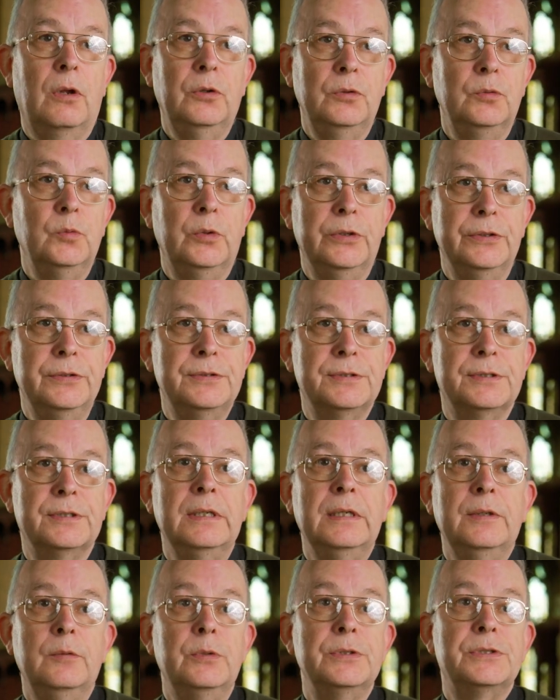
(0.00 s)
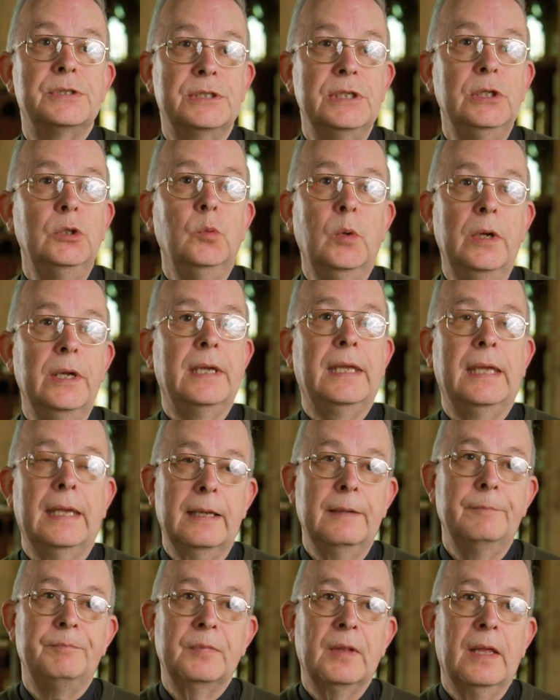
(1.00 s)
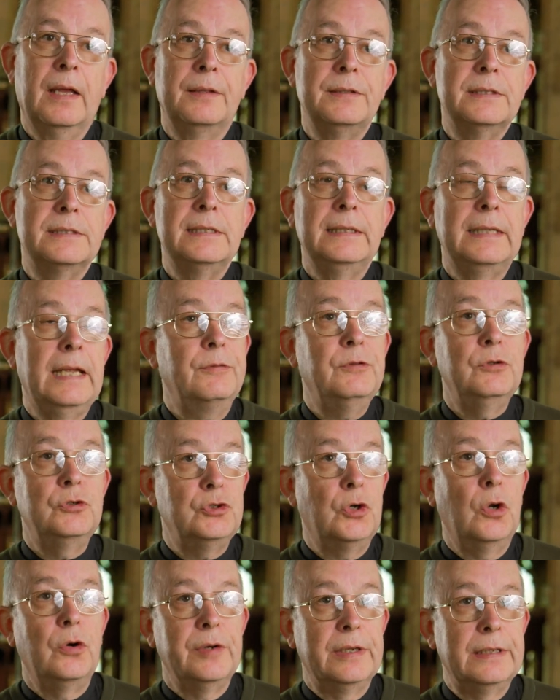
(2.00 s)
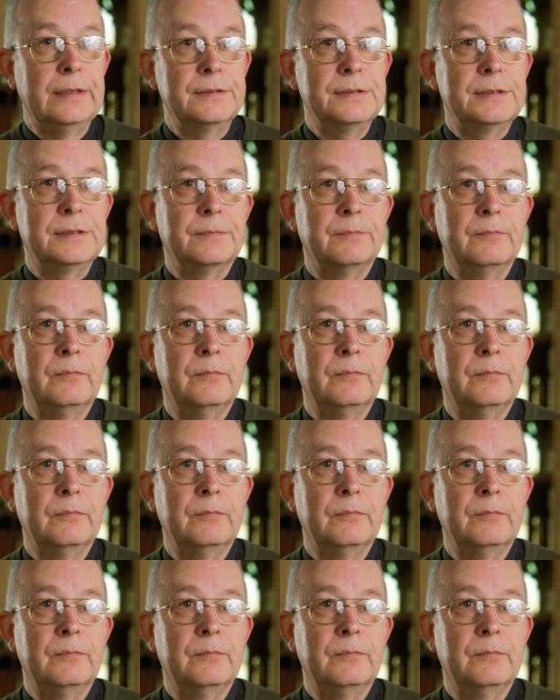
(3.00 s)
onwards was still working and still had the drawings.